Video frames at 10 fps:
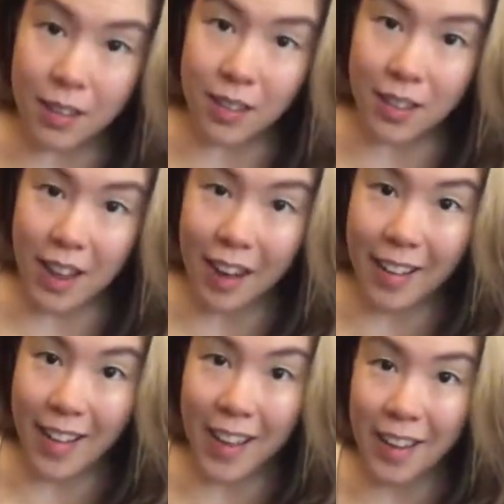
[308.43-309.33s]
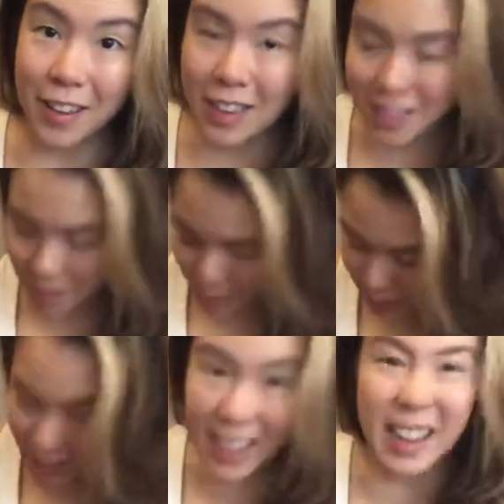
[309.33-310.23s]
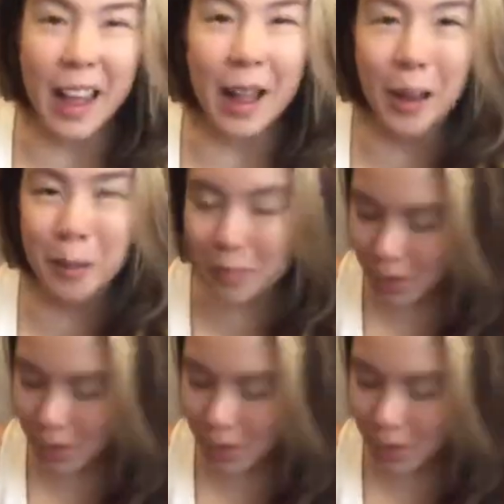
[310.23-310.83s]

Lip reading: So there, yeah, you need, sometimes they need help,